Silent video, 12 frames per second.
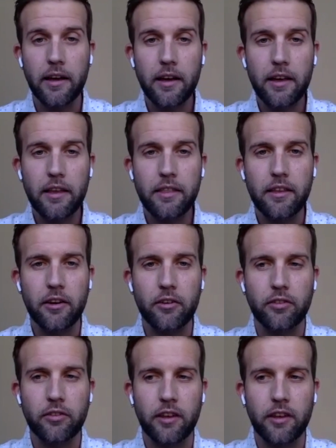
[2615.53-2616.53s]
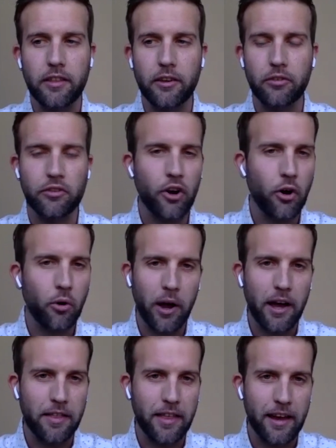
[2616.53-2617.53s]
There's no way
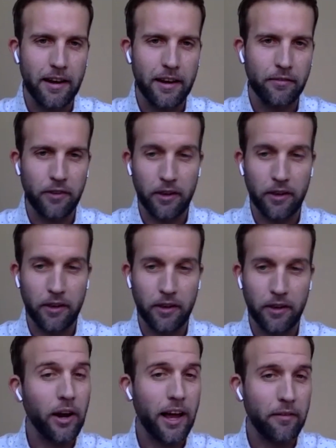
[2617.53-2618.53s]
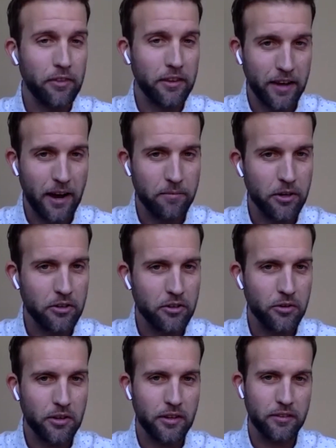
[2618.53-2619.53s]
that if you don't have the time to
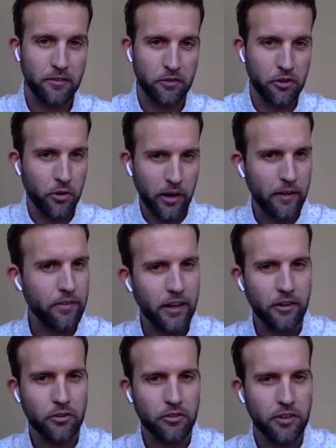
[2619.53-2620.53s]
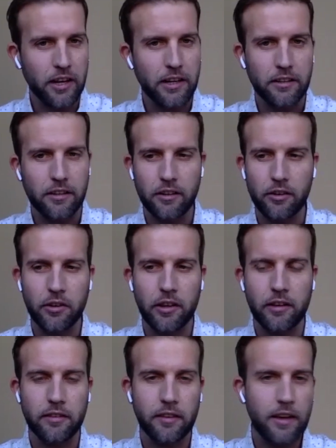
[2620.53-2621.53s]
do this, if you don't have the understanding to do
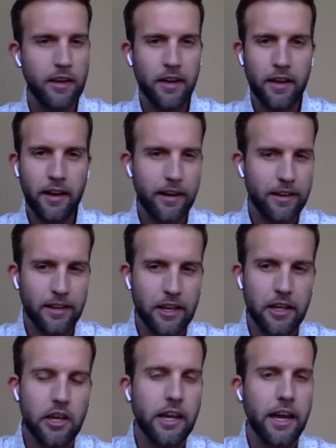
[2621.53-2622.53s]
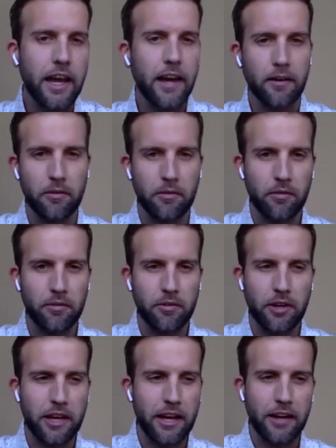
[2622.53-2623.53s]
this, you can't
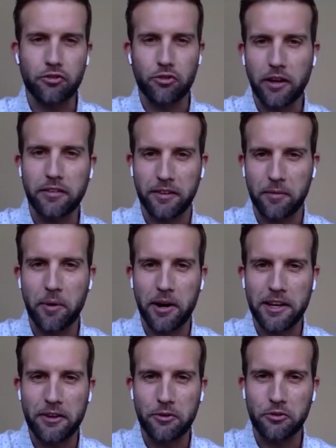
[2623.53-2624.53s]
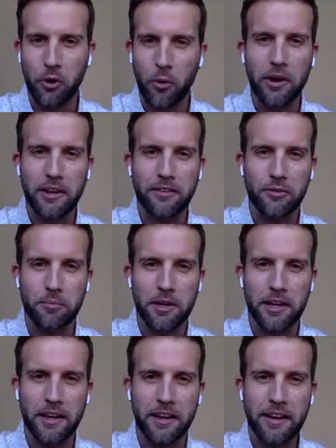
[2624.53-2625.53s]
trust somebody who's going to
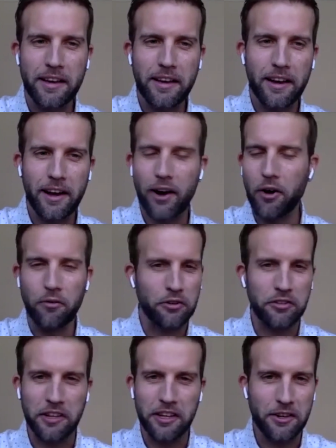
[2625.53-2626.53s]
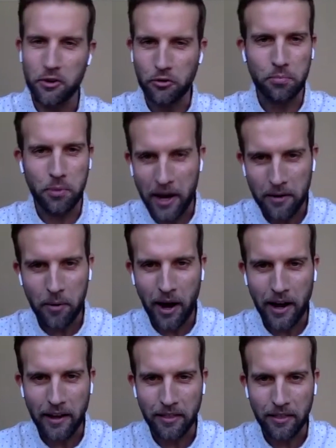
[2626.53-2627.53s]
be overseeing you, who's paid
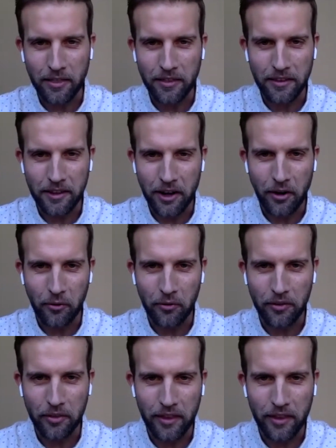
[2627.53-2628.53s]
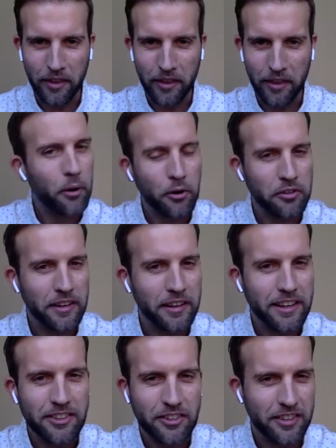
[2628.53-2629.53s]
by that person.
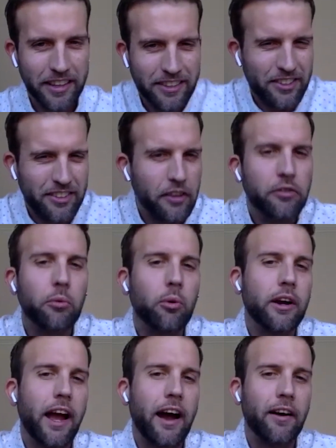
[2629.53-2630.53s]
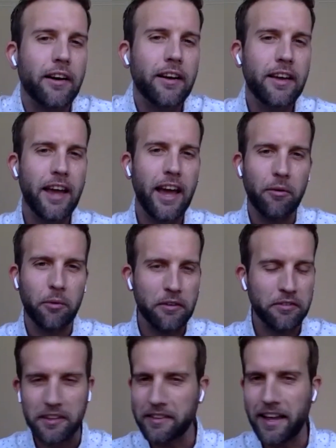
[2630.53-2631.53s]
It just doesn't work out. And we've
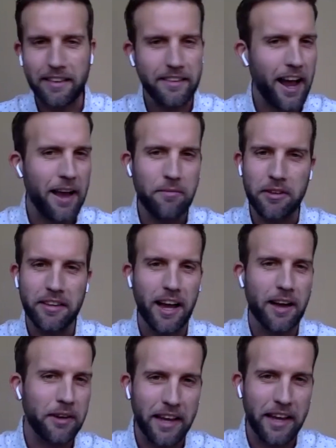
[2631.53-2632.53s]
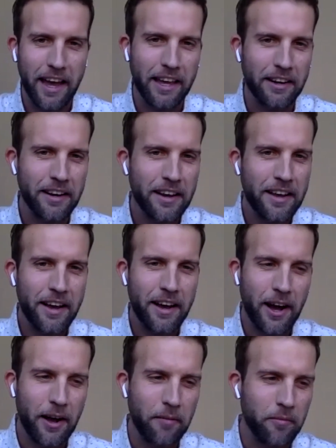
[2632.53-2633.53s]
seen that time and time again
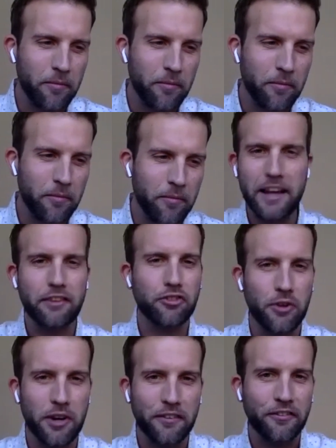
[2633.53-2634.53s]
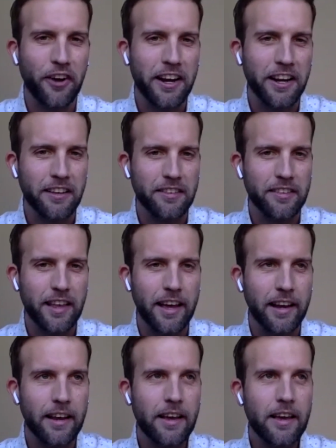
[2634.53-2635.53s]
over the history of finance, that
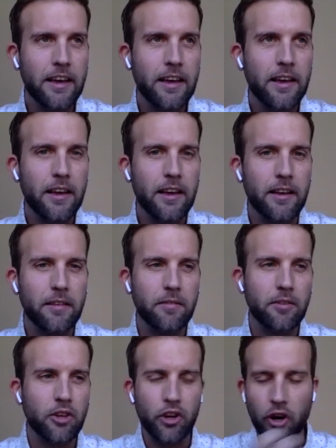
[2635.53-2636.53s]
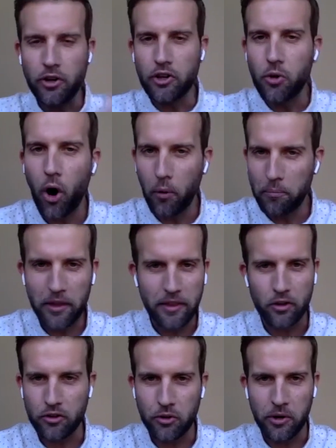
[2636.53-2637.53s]
you hope that
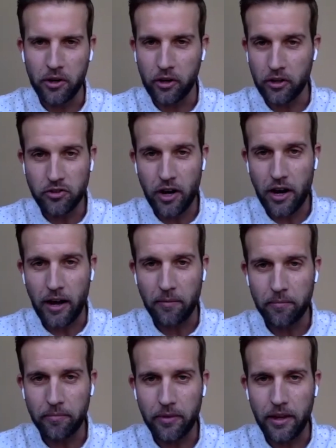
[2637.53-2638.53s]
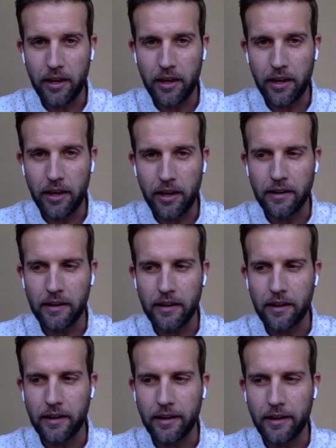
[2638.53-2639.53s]
they're doing a good job, and
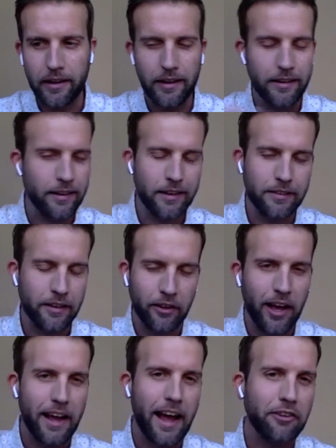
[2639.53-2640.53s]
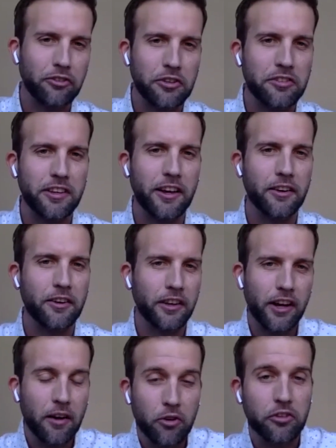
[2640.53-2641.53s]
until I actually see under the
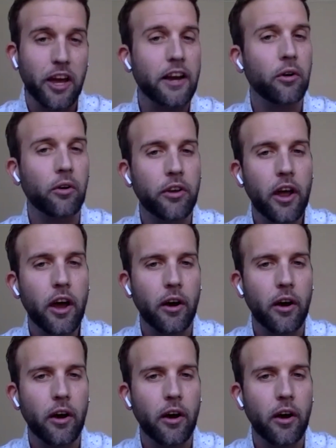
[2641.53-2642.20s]
covers, I don't know.